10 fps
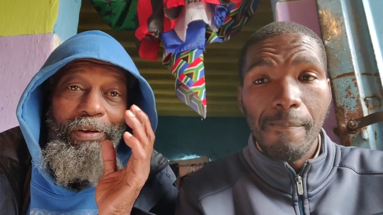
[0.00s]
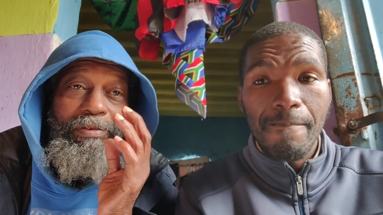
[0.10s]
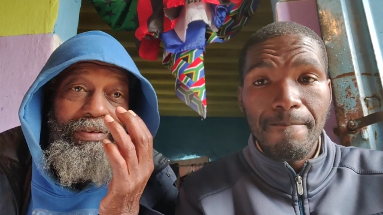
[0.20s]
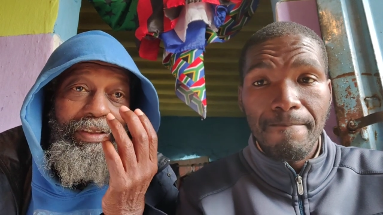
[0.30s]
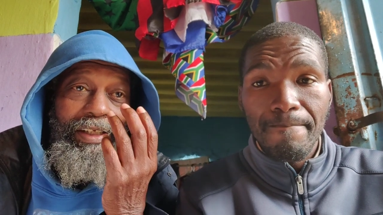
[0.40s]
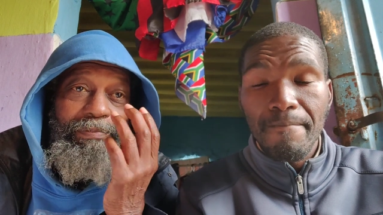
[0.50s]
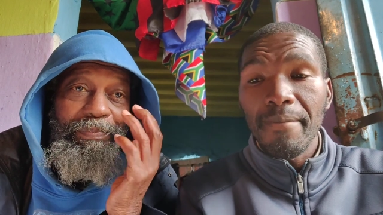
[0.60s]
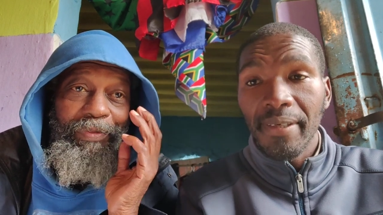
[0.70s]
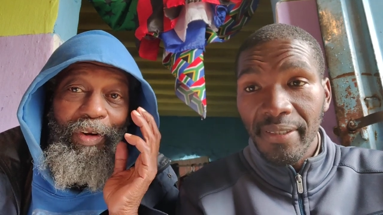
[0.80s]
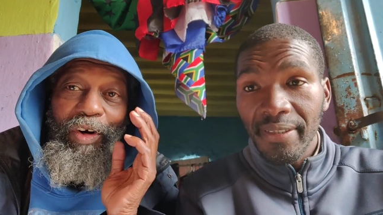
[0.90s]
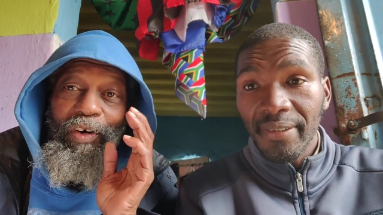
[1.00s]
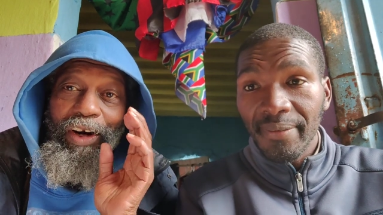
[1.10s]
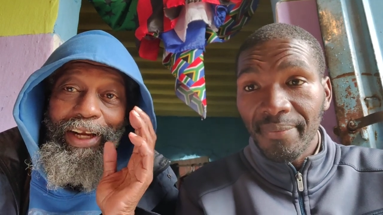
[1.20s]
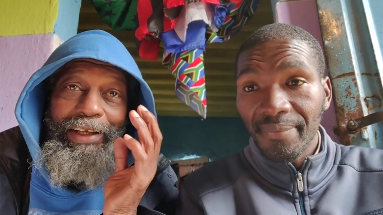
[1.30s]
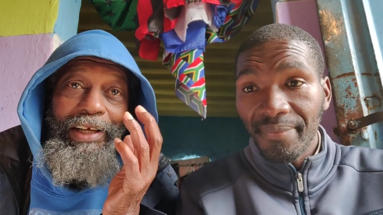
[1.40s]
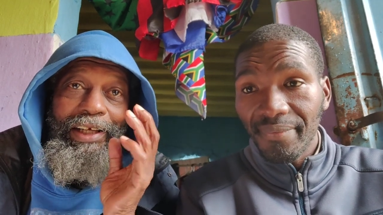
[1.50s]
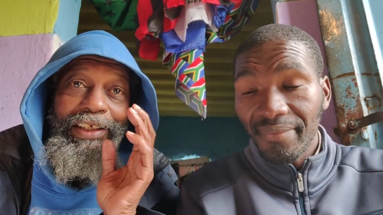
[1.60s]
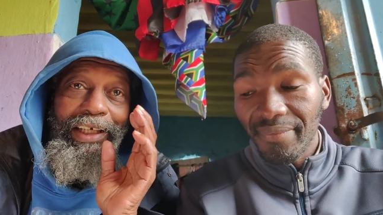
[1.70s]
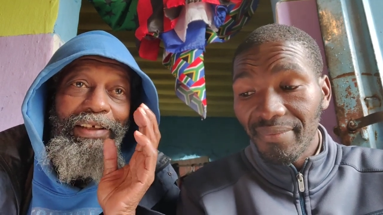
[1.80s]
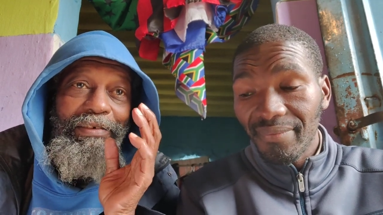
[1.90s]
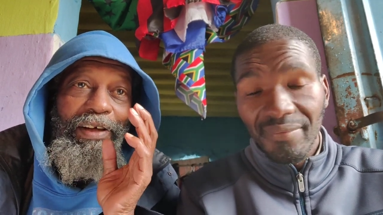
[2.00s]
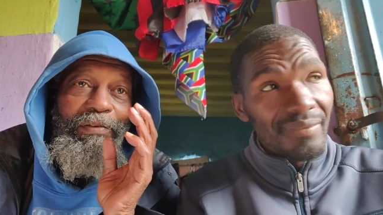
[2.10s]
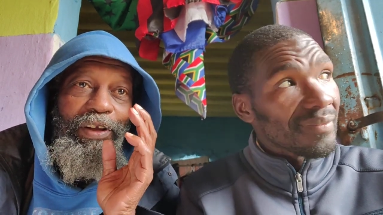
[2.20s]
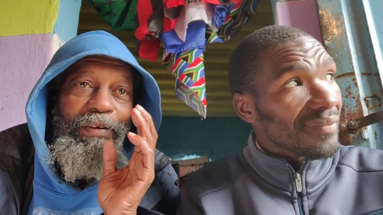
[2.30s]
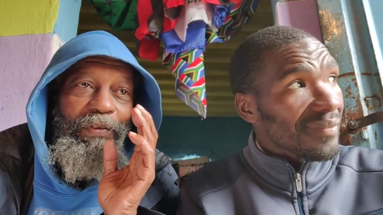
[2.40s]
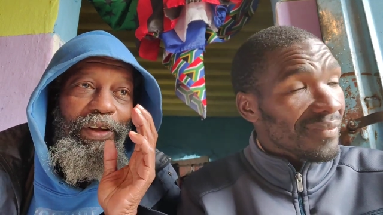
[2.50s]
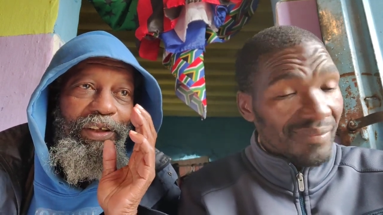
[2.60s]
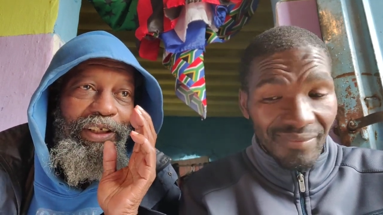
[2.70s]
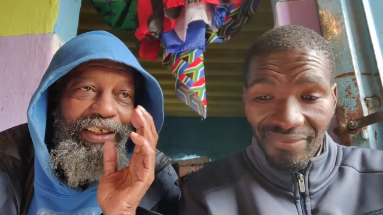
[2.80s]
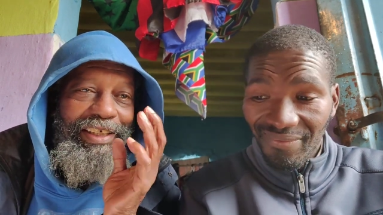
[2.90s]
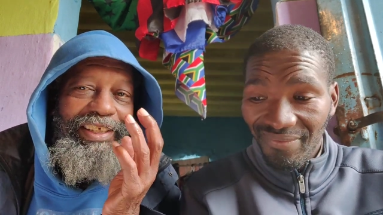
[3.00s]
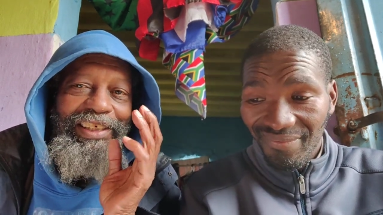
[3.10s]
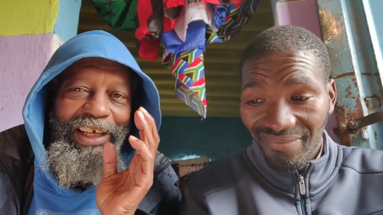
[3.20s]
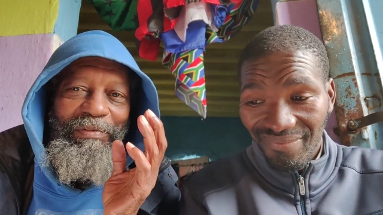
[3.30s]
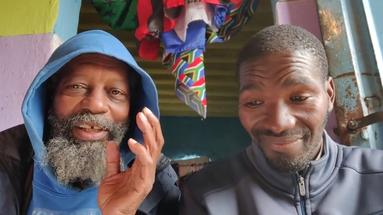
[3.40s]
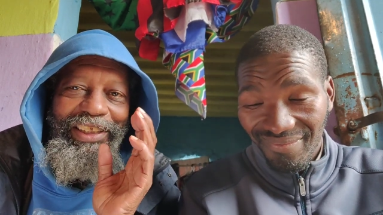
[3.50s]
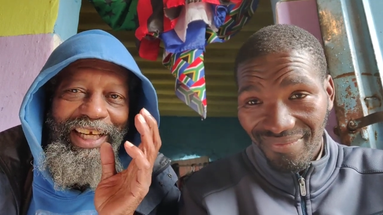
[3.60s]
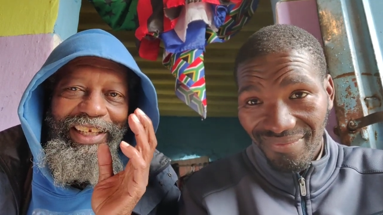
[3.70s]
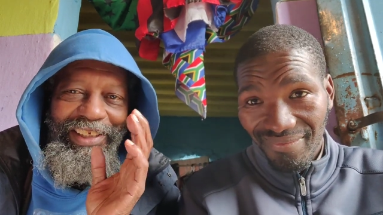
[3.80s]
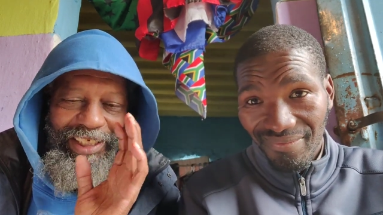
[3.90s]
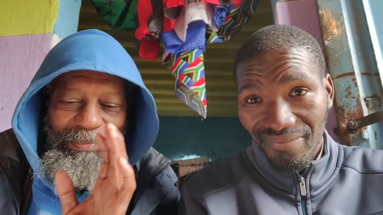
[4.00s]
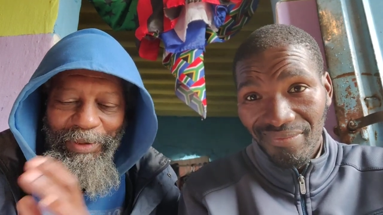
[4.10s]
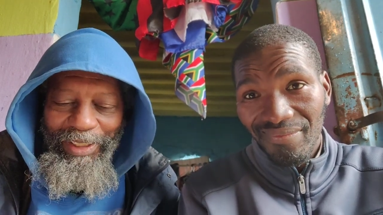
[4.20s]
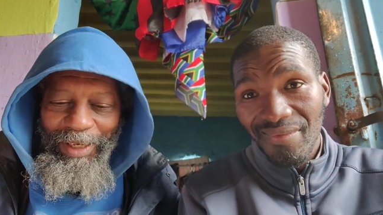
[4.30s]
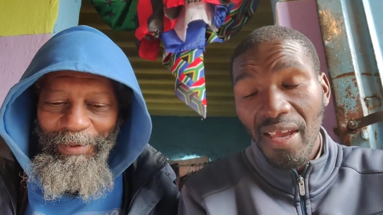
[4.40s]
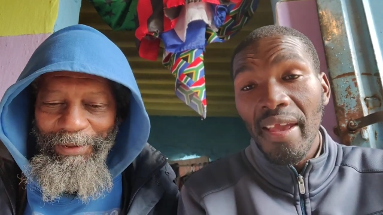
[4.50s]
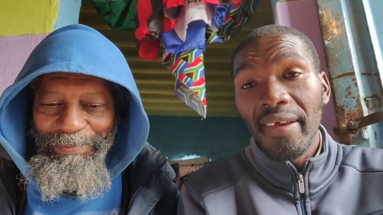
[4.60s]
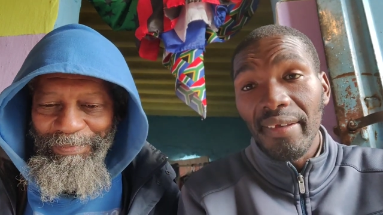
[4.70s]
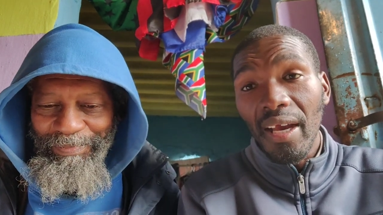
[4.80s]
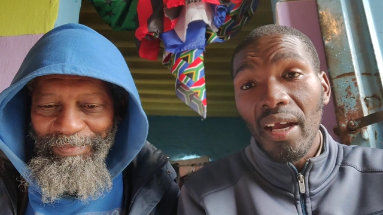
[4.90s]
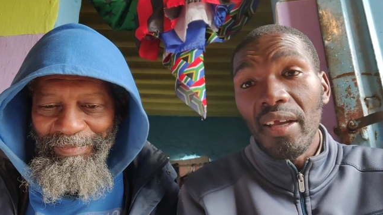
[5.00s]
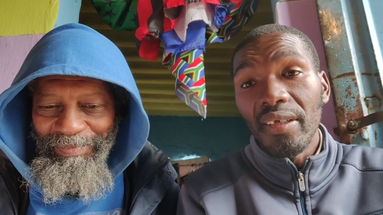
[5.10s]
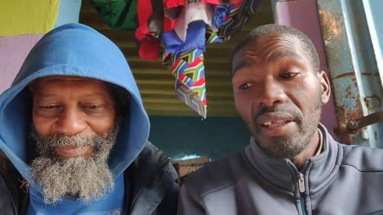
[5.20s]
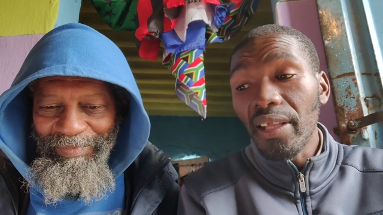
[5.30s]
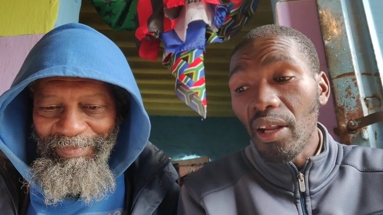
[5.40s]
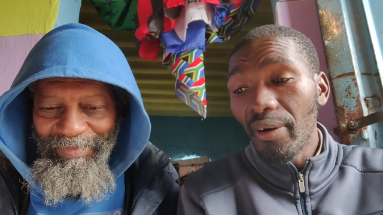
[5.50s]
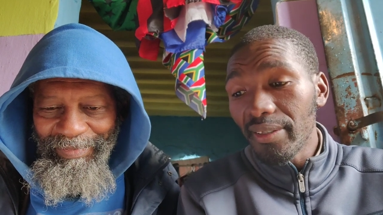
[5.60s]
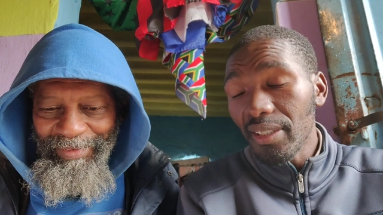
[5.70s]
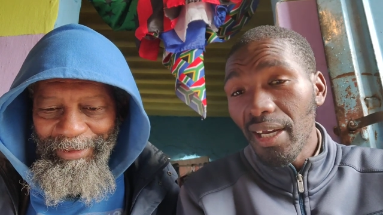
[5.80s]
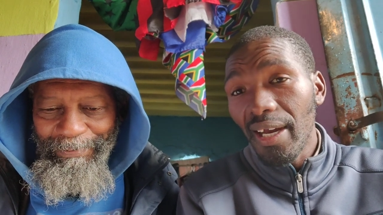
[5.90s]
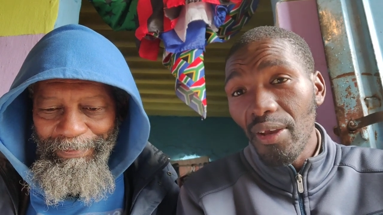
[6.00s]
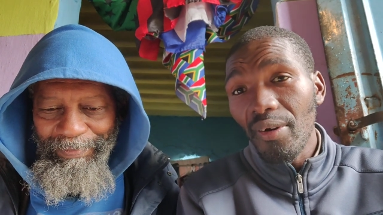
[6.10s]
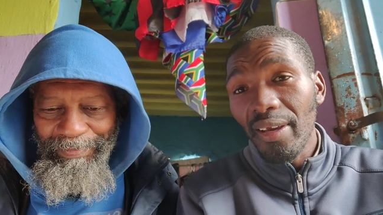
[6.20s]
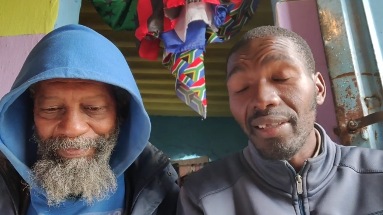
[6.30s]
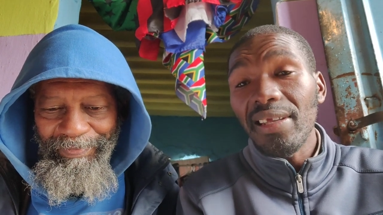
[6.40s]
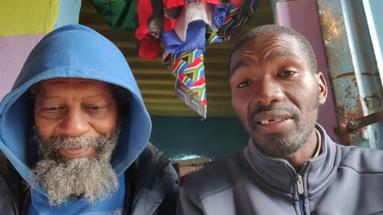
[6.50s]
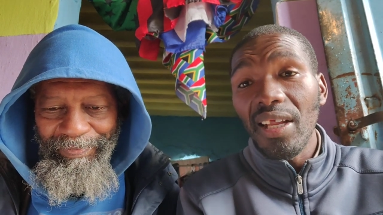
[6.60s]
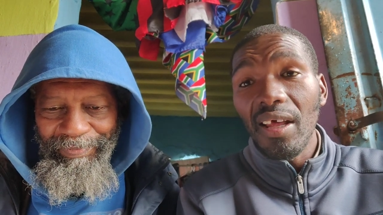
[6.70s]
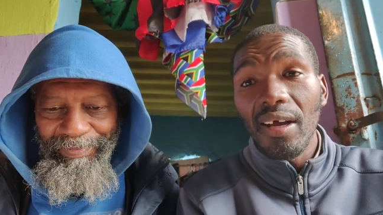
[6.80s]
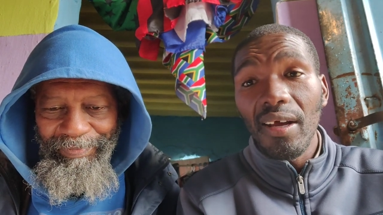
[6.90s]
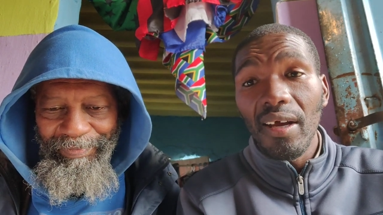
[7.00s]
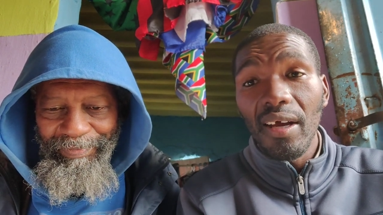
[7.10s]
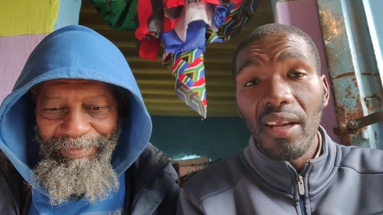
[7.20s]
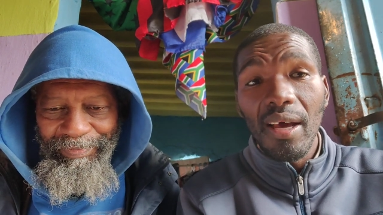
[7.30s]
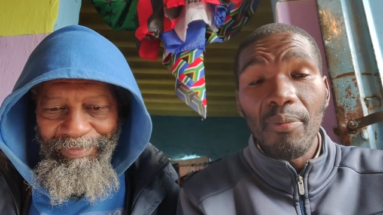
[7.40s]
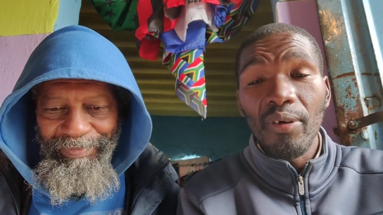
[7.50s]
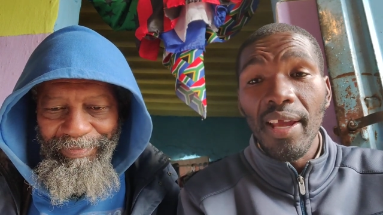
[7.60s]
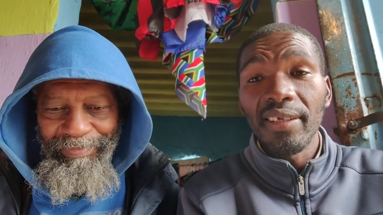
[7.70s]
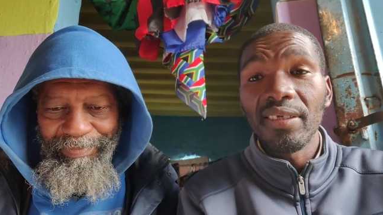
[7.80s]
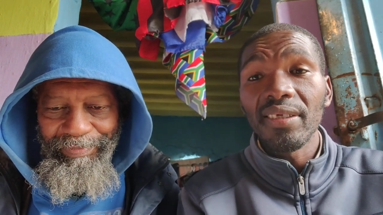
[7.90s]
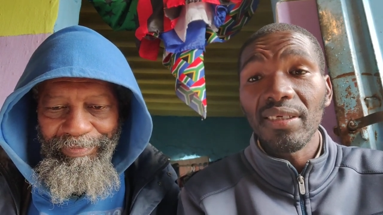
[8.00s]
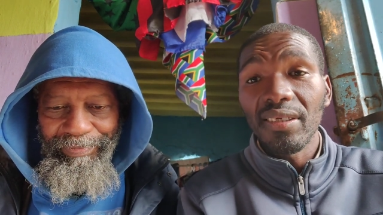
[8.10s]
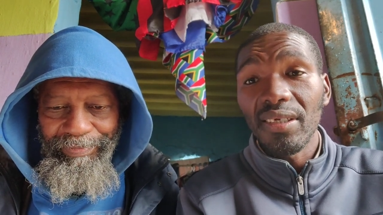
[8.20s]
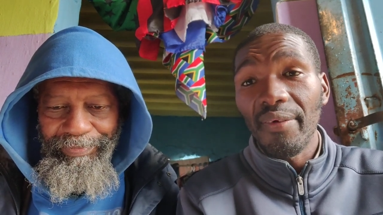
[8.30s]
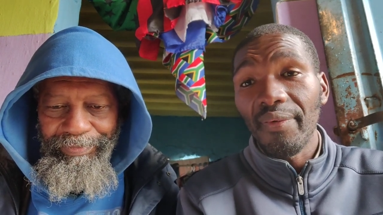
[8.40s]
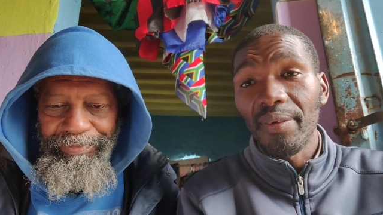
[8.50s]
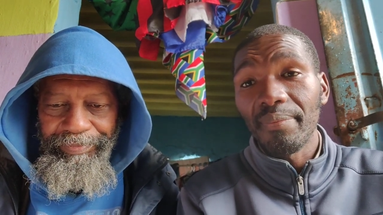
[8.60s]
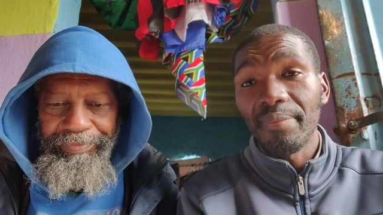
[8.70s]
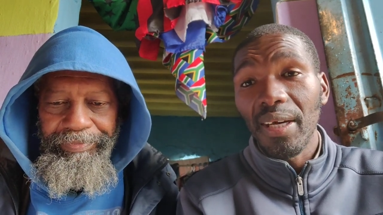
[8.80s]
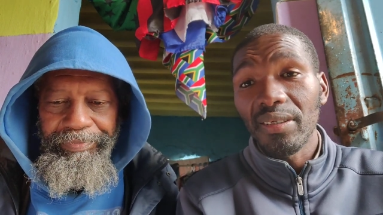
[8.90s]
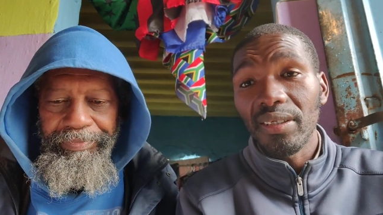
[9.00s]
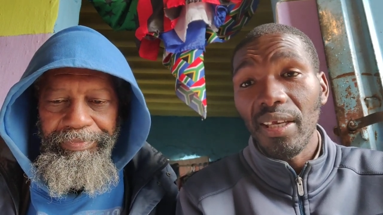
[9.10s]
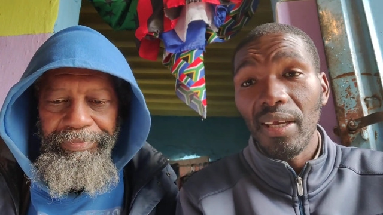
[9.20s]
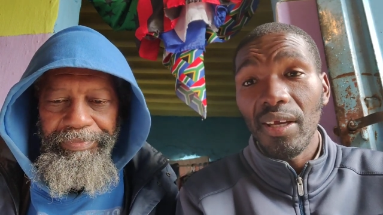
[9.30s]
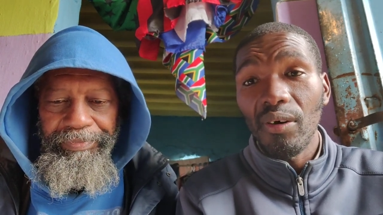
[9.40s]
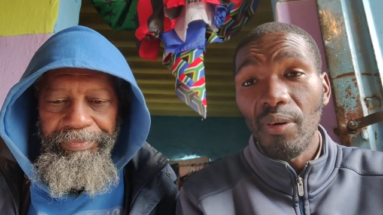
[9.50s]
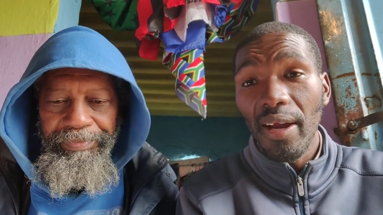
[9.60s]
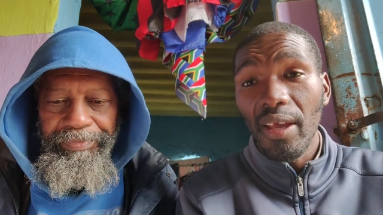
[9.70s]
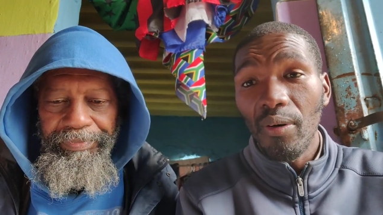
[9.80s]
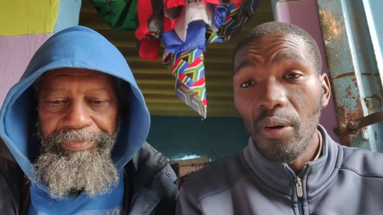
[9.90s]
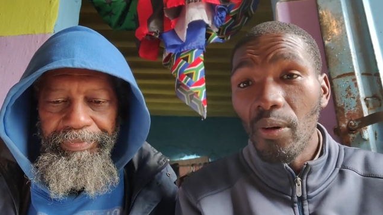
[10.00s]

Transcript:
Speaker 1: Well, say, er, eight, the the 60s, 70s, 80s. Let's put it that way. Yeah.
Speaker 2: You get away with it. 1967 but ke waye